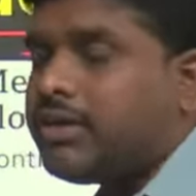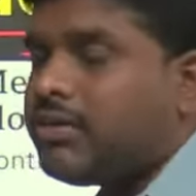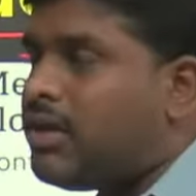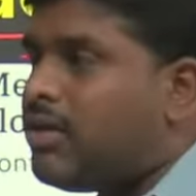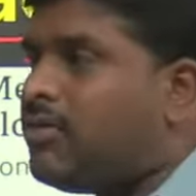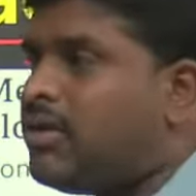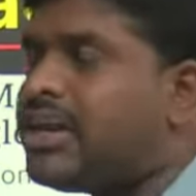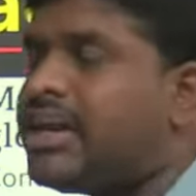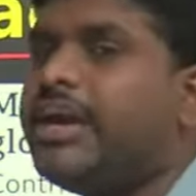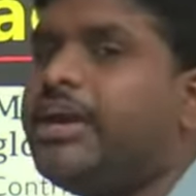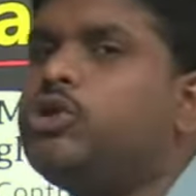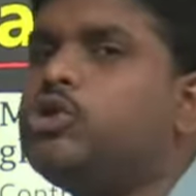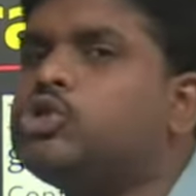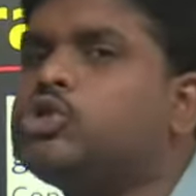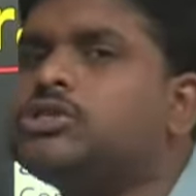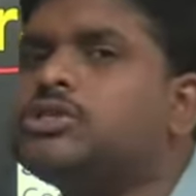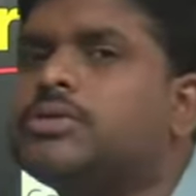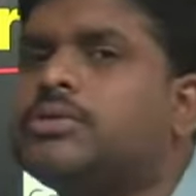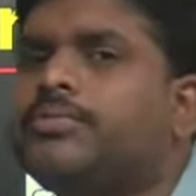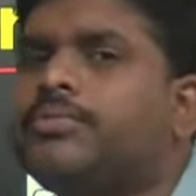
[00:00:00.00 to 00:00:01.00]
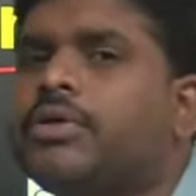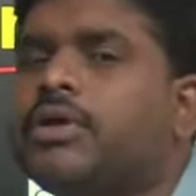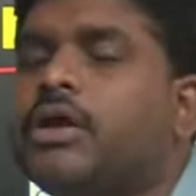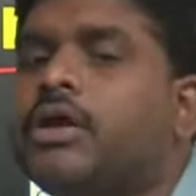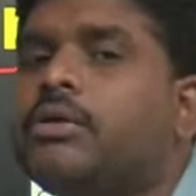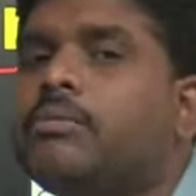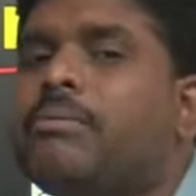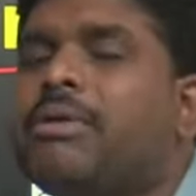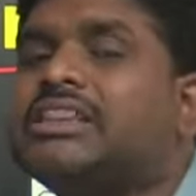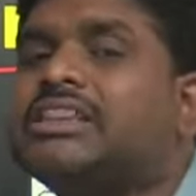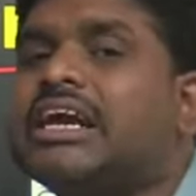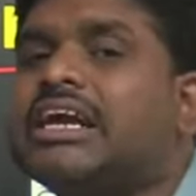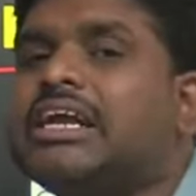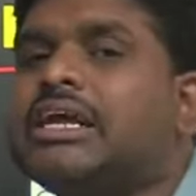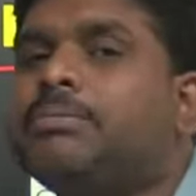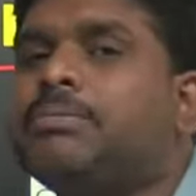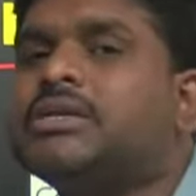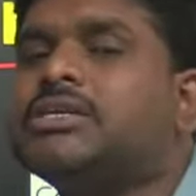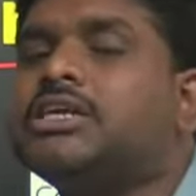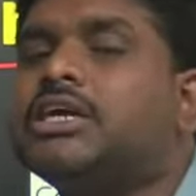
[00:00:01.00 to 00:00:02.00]
They will reduce by
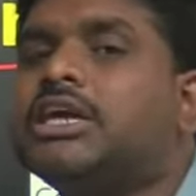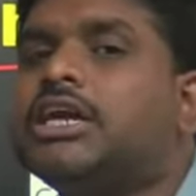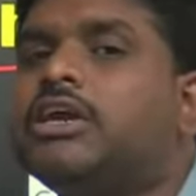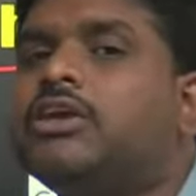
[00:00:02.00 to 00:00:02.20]
30%